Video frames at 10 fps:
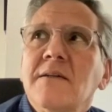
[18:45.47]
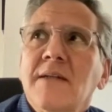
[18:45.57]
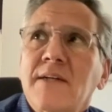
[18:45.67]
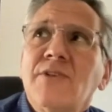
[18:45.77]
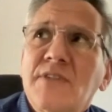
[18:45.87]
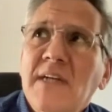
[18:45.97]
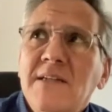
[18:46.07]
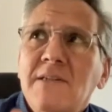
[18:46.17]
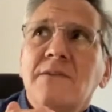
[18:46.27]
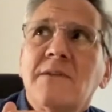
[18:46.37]
like you're
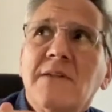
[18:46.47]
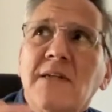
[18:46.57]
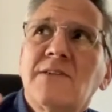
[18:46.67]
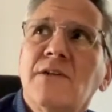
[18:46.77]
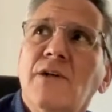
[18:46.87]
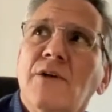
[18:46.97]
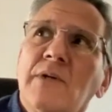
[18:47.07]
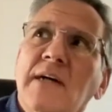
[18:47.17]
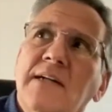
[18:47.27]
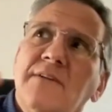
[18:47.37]
saying, the Italo
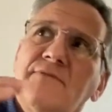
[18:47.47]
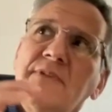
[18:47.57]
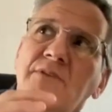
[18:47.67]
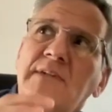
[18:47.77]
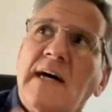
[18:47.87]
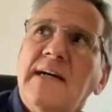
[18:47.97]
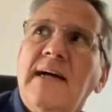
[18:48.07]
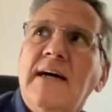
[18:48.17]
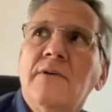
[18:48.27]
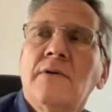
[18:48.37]
kind of, died
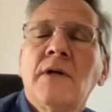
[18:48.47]
out.